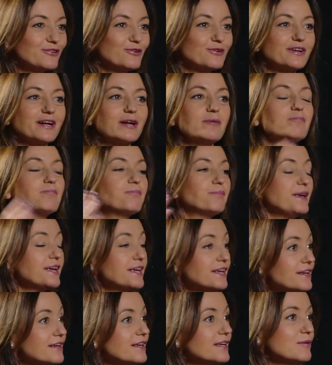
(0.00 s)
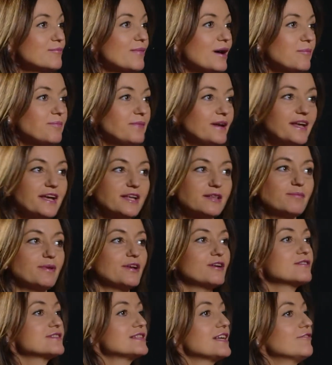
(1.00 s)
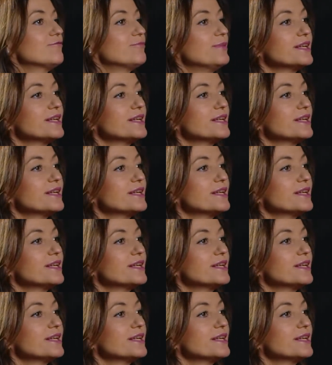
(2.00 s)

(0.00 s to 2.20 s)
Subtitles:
or I'm picking him up late because I've